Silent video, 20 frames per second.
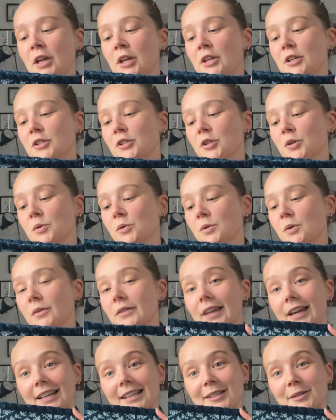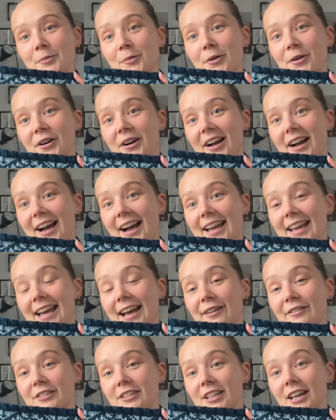So that is what I
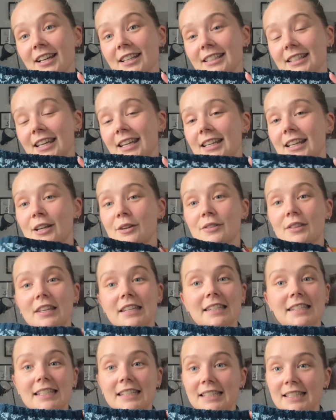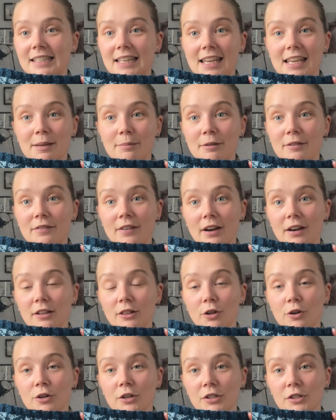have done. Now this didn't take me very
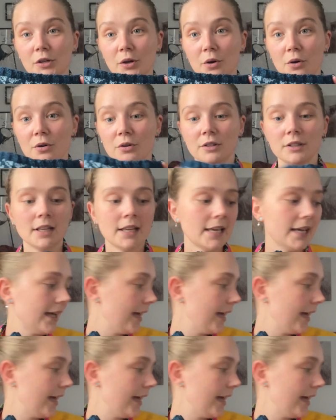long at all.